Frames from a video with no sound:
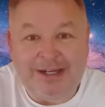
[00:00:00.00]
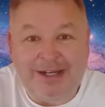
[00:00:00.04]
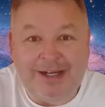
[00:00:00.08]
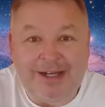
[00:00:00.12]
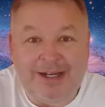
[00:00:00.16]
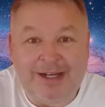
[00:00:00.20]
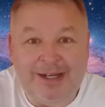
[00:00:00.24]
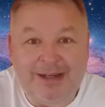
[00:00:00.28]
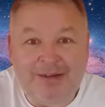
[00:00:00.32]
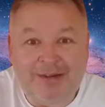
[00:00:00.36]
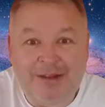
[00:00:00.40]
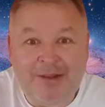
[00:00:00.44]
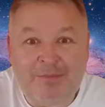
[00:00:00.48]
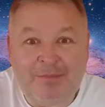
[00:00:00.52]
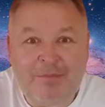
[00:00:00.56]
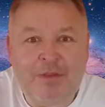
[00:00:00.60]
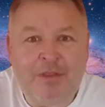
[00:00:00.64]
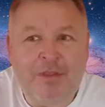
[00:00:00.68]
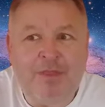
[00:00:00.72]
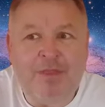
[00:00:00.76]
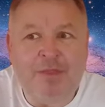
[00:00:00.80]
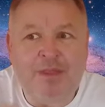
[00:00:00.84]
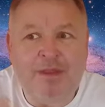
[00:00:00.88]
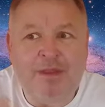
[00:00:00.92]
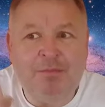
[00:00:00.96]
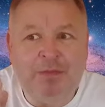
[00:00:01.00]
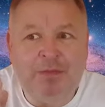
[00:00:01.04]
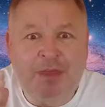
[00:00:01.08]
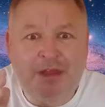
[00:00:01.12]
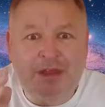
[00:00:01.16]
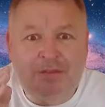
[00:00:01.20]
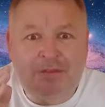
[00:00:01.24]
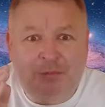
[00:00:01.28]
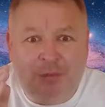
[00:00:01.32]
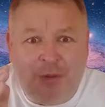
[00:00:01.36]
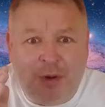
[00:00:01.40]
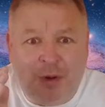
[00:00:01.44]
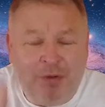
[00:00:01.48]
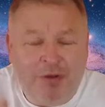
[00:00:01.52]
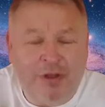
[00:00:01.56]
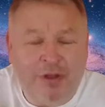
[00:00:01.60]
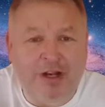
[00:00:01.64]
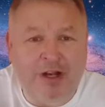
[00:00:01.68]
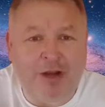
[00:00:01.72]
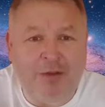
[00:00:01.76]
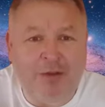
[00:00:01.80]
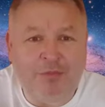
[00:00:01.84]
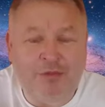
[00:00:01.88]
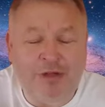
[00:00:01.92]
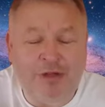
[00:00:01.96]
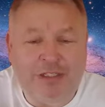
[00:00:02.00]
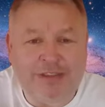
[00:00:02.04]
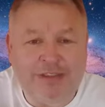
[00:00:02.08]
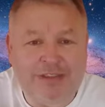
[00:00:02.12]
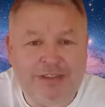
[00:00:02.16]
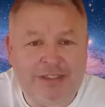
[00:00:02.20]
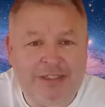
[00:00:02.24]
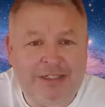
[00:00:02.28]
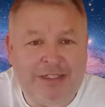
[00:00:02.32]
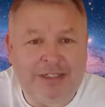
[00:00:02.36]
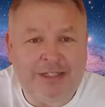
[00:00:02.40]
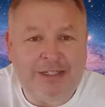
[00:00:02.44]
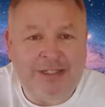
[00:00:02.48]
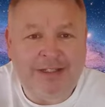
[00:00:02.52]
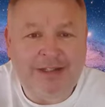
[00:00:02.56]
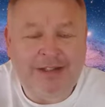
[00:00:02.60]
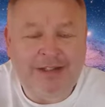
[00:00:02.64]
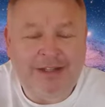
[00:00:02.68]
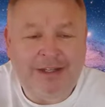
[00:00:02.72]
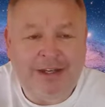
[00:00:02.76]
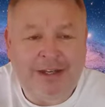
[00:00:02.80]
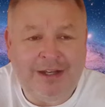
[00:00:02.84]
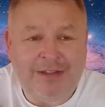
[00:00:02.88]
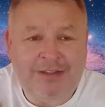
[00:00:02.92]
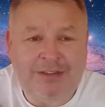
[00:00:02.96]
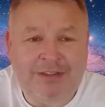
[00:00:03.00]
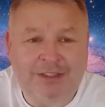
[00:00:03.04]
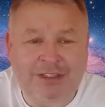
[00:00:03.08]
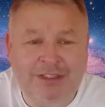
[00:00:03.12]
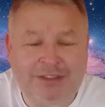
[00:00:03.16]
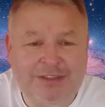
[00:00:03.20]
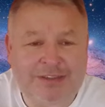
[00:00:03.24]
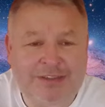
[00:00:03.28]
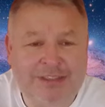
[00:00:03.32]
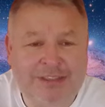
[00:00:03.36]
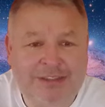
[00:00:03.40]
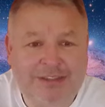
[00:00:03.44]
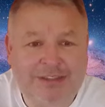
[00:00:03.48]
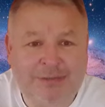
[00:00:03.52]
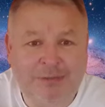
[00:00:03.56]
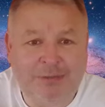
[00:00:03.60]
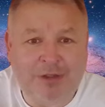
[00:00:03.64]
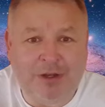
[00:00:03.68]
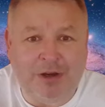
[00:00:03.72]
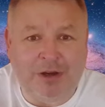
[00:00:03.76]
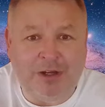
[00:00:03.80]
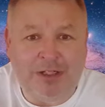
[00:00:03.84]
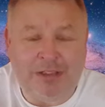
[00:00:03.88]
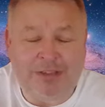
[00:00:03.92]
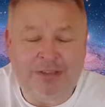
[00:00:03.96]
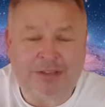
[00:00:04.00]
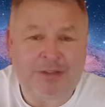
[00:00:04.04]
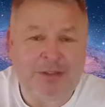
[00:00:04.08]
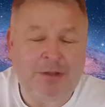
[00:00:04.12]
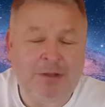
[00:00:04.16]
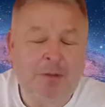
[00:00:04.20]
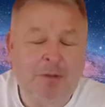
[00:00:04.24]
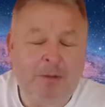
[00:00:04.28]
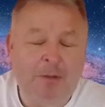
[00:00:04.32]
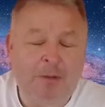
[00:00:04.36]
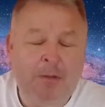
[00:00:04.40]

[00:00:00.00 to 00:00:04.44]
Uh, they've woken up recently and just need some guidance,